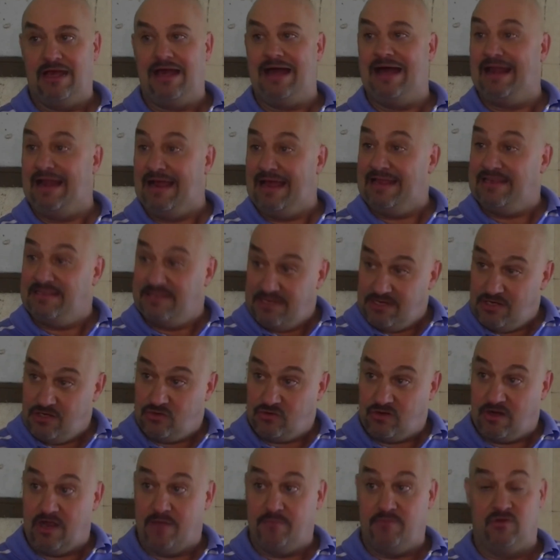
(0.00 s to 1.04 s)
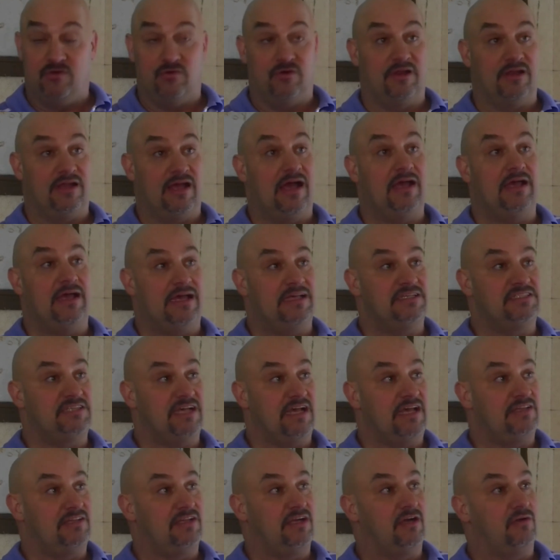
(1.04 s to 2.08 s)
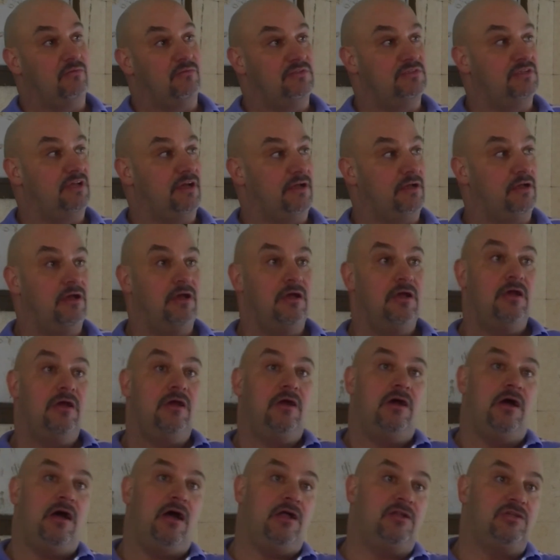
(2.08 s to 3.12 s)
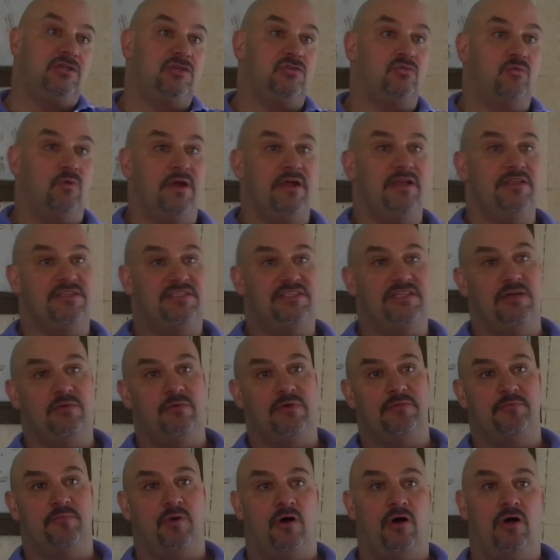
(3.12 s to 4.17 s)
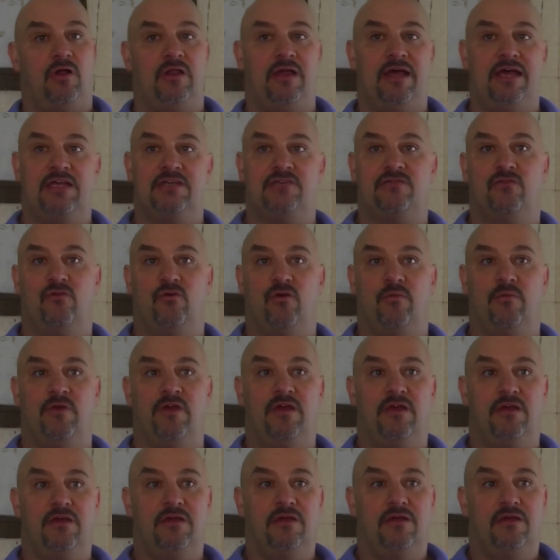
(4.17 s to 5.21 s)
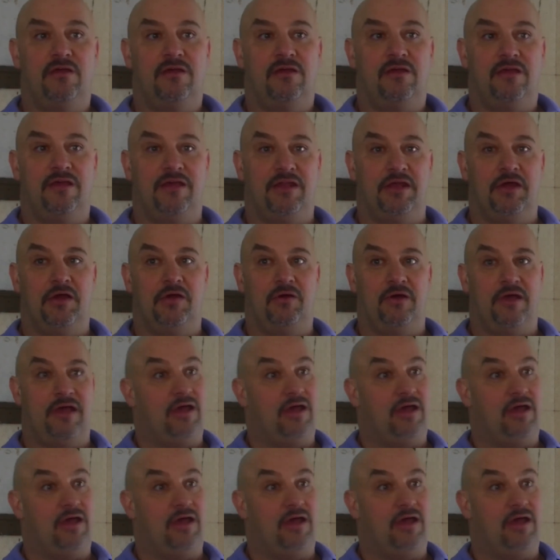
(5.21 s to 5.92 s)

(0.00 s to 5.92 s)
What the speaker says: And I didn't grab the ring. I sat there and was like, I'll just wait and see what Paul has for me, you know.